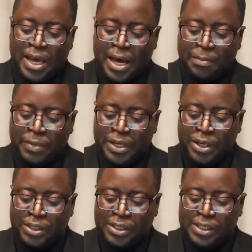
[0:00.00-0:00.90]
and
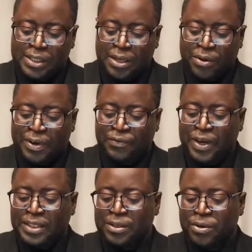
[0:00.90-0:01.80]
millions of
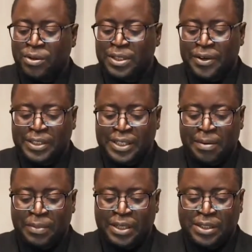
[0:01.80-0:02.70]
affected ordinary
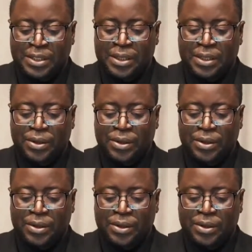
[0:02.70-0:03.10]
Zambians.